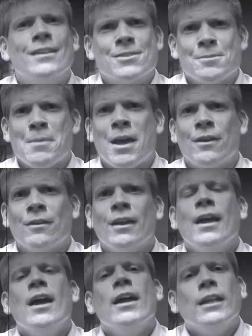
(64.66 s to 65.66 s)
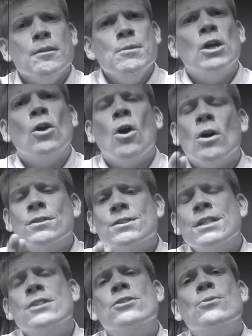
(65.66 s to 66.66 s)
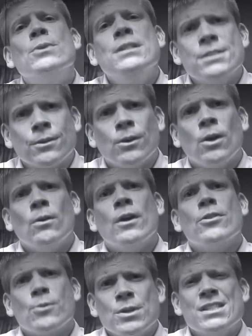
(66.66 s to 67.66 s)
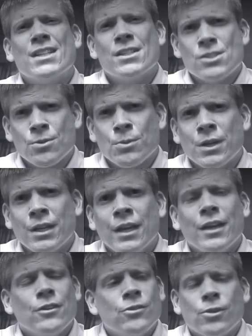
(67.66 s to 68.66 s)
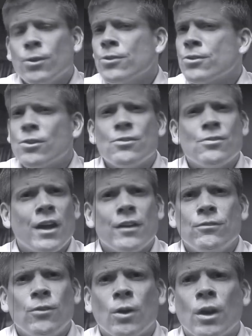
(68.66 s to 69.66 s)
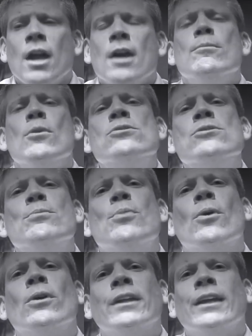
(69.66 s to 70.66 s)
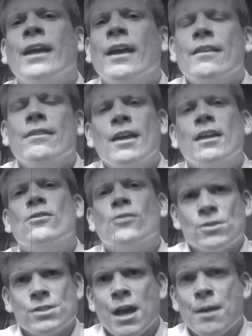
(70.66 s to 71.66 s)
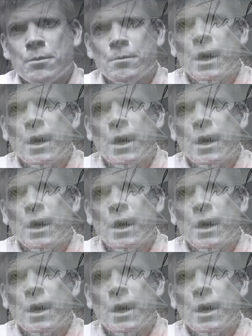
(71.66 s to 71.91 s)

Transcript: doesn't matter. Give me a call, 630-363-0054. Most importantly, thank you for stopping